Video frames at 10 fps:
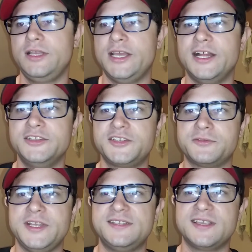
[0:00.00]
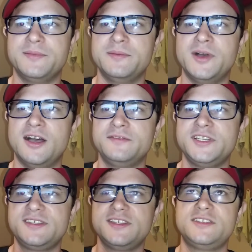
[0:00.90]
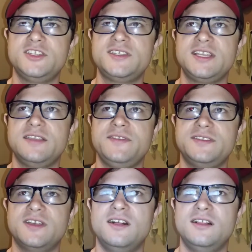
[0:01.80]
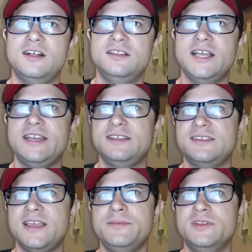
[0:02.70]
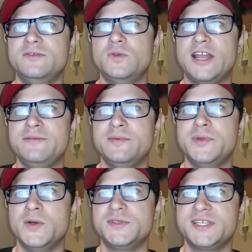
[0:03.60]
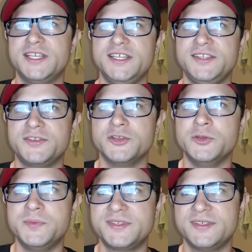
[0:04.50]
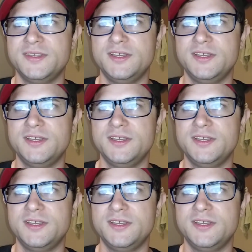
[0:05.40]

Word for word: And I'll just read some of them off, just to, just to give you all a light example of what I've been posting in these groups.